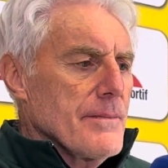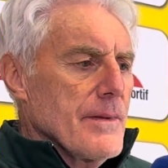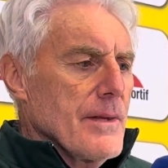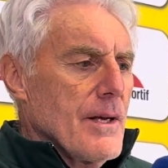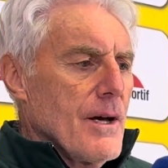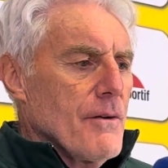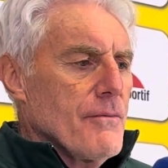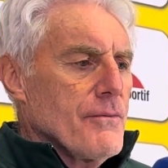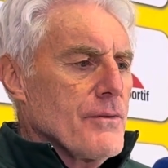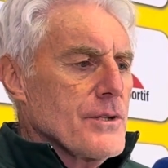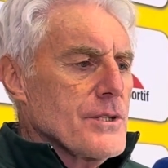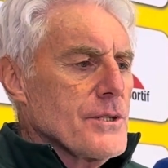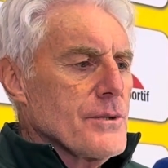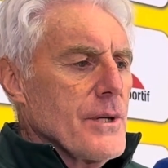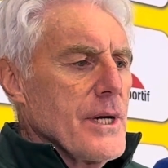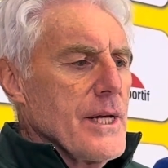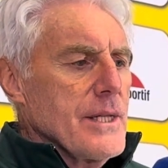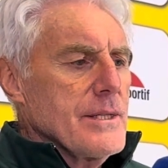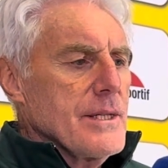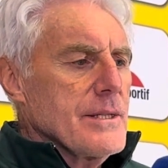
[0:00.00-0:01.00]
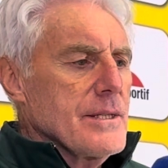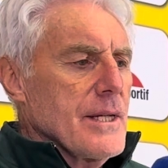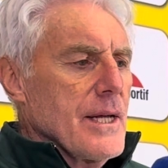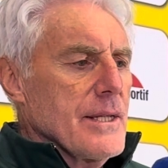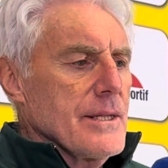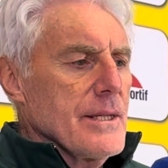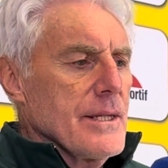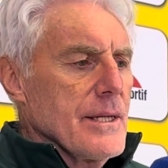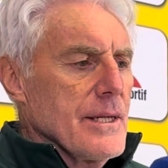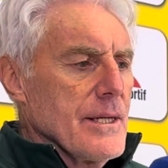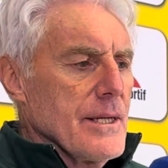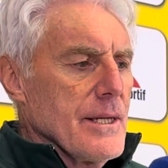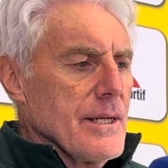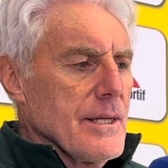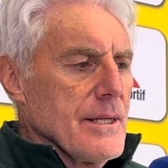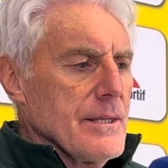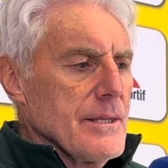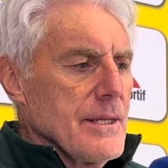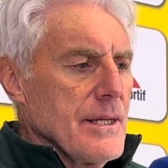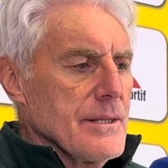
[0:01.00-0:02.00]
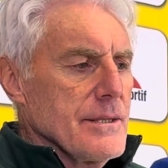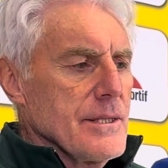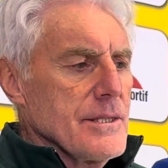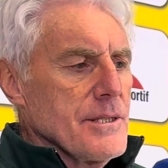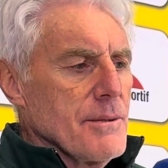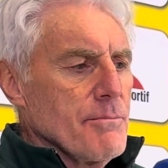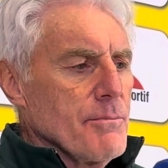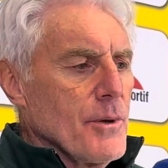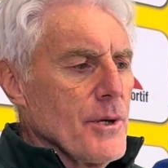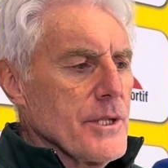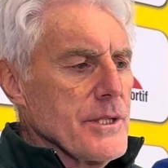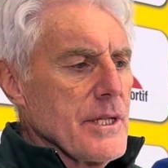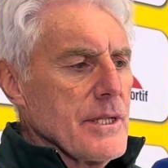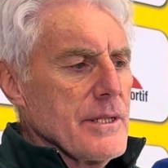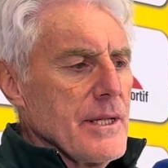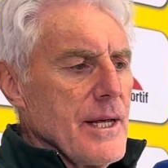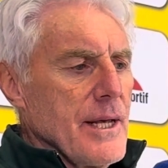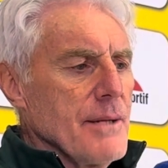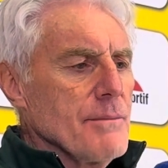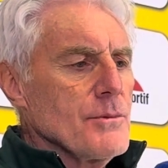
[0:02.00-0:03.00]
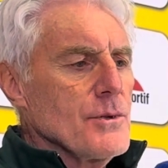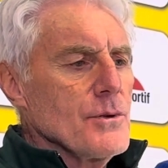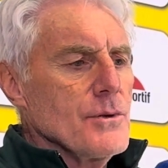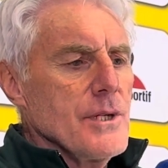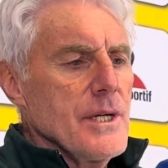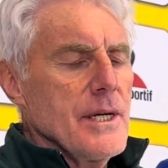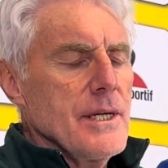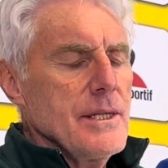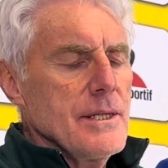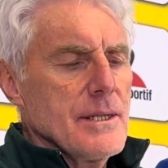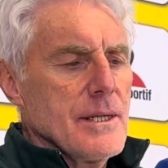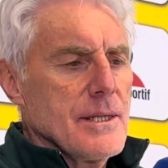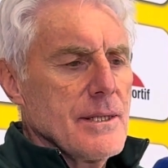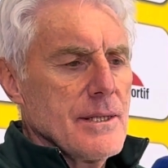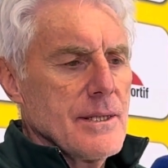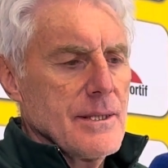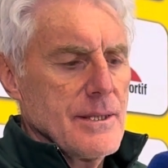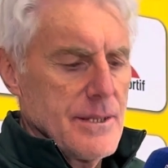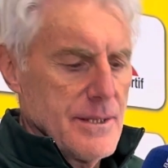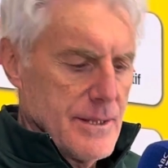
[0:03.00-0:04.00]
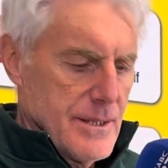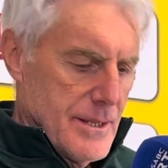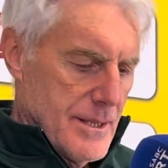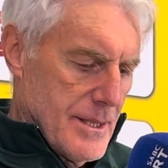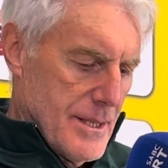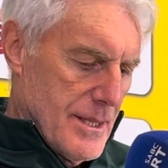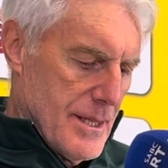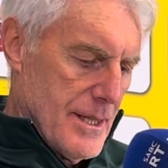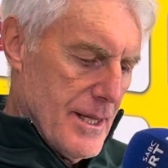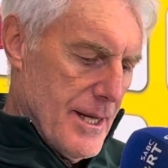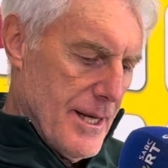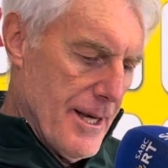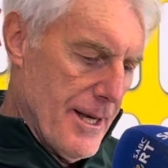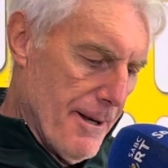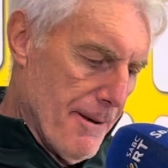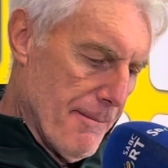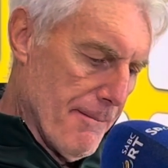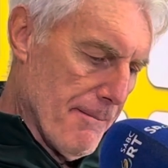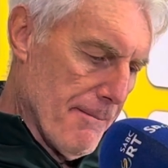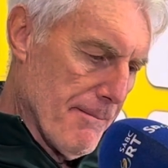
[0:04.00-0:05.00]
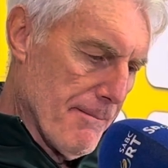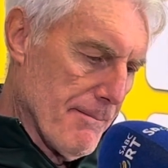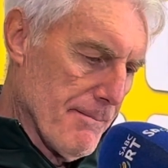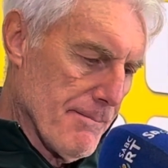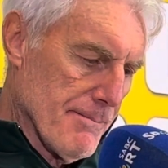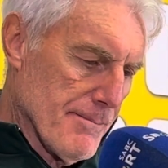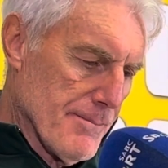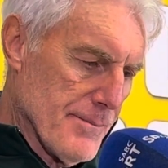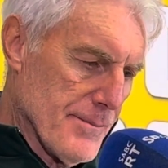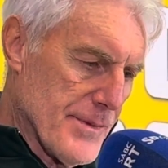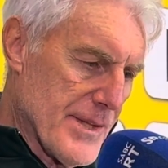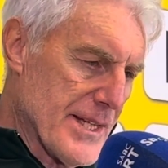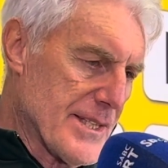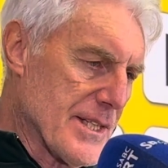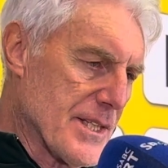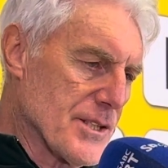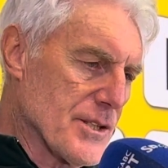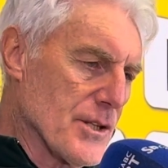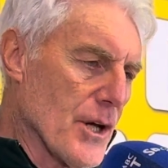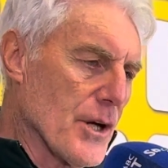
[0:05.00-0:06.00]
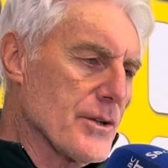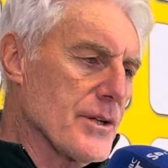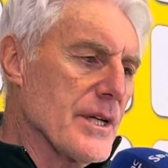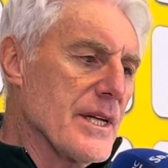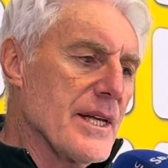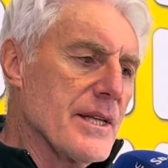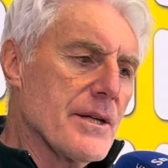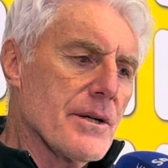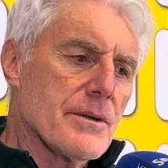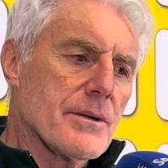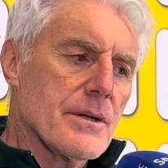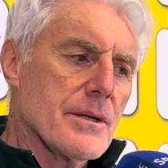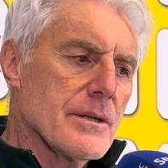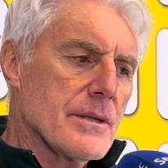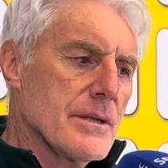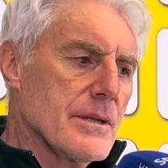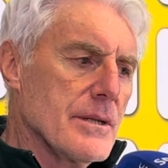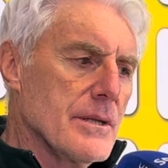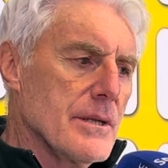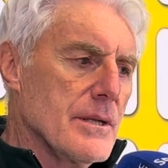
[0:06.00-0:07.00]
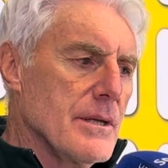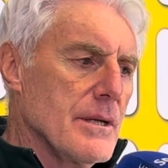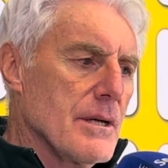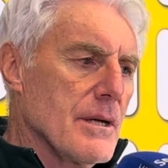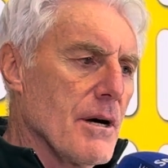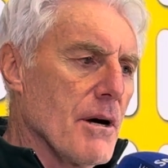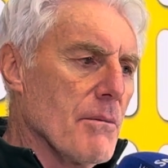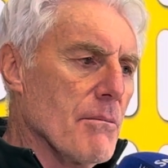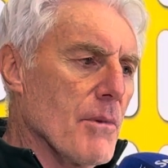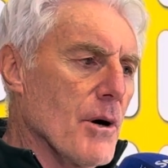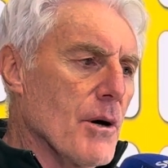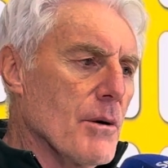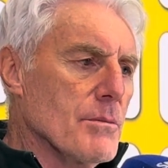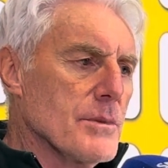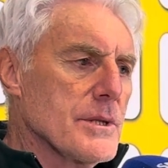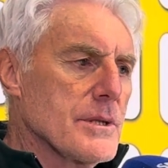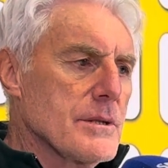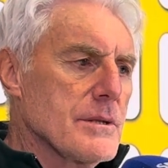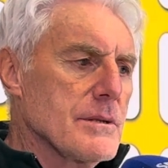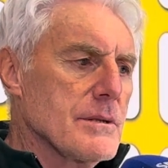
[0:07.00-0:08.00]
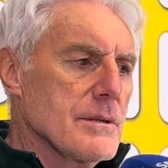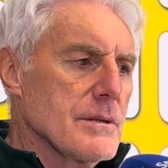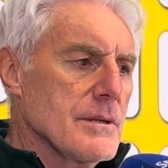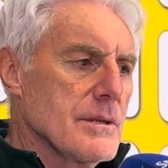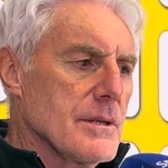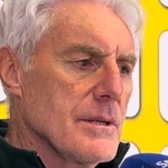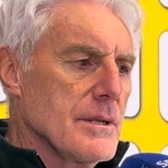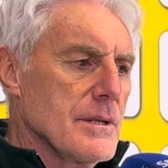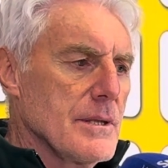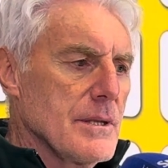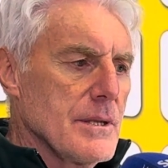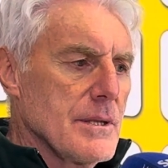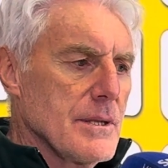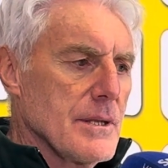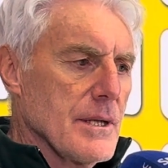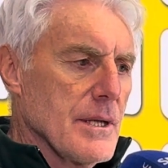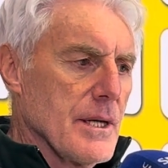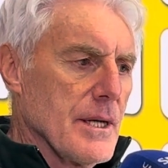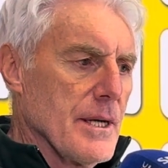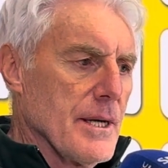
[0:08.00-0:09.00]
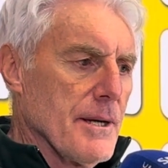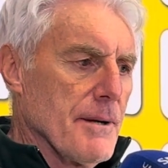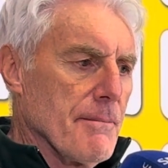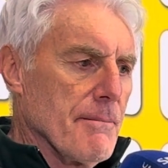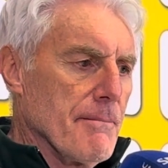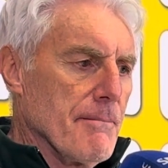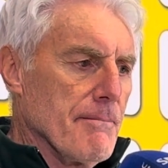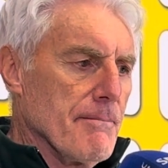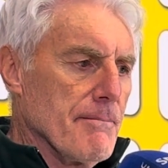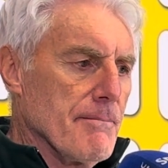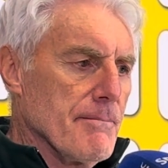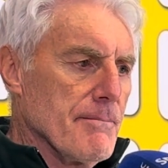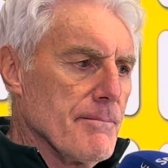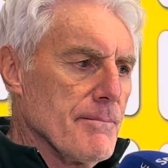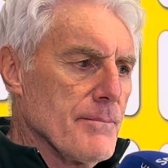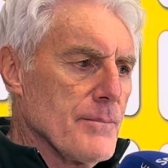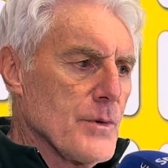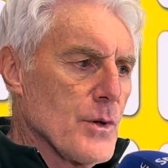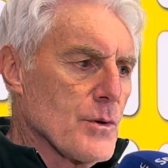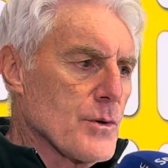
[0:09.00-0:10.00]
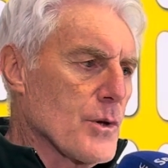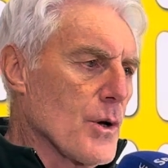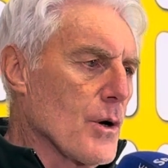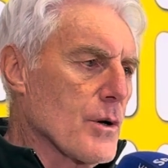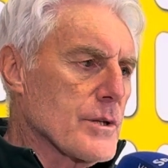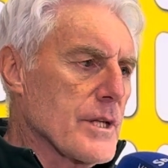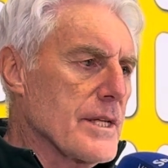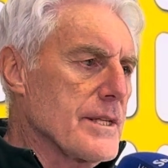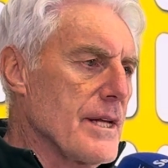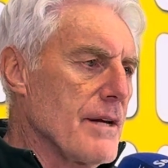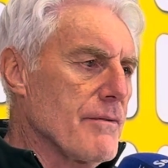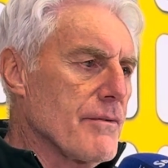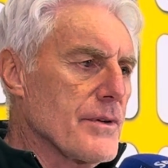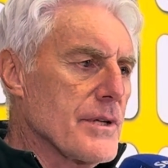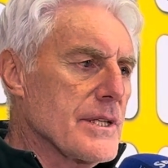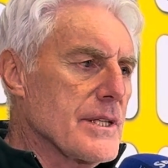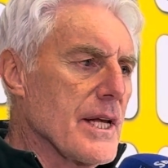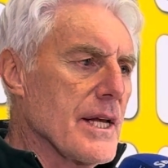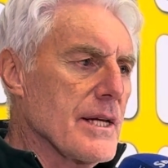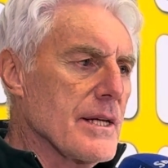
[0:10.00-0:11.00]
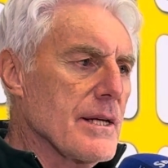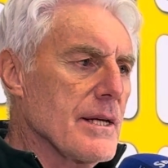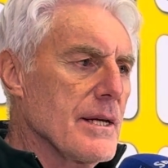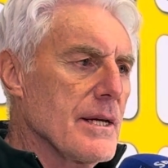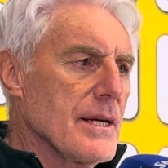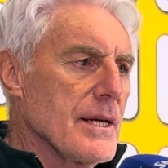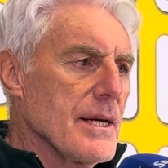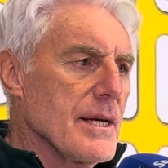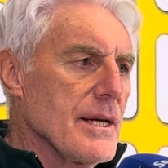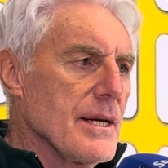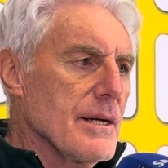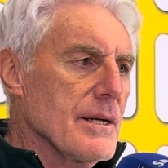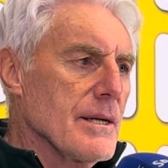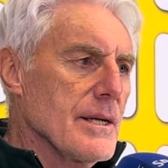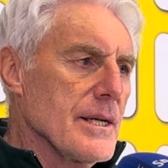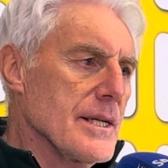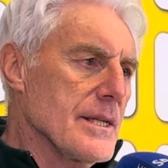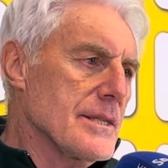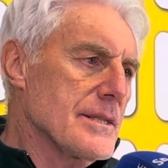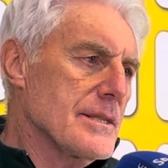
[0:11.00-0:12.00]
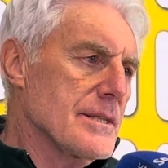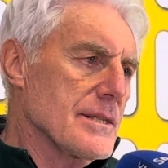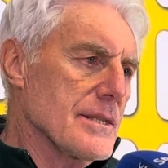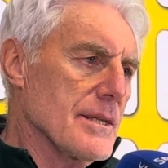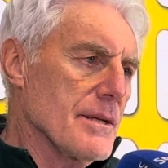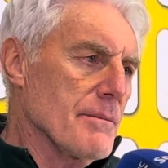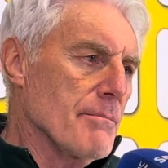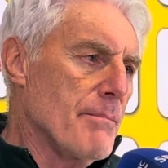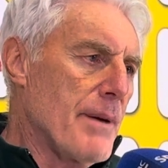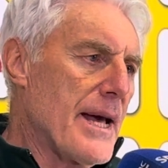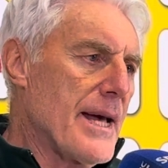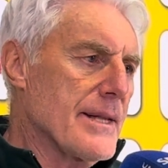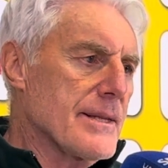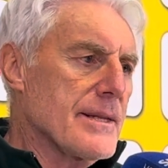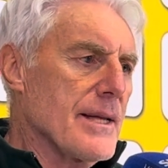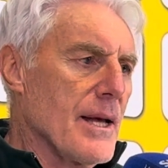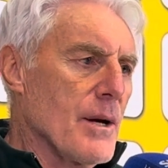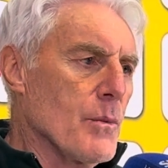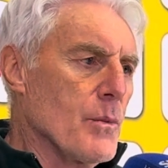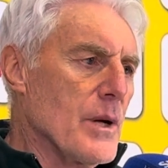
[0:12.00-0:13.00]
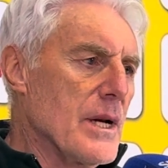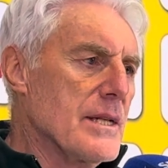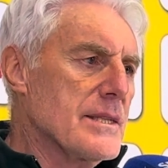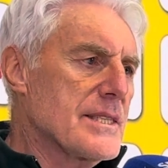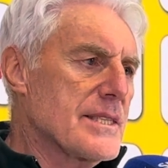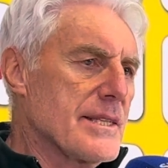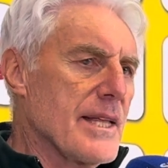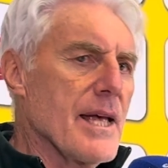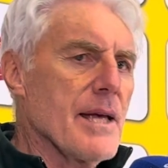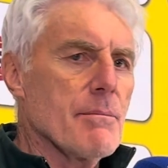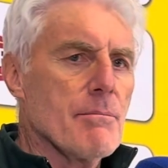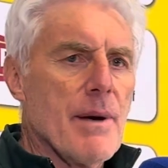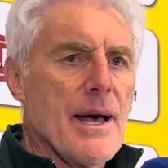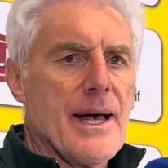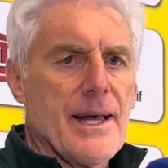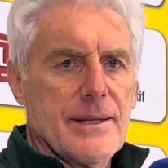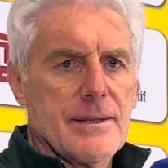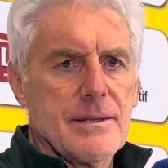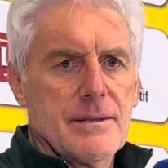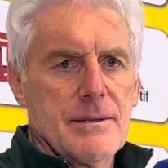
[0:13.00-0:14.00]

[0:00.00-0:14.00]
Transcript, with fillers: how frustrated and, uh, and disappointed I am today. Um, this is not either a moment um, to talk that everything is uh, bad and will stay bad.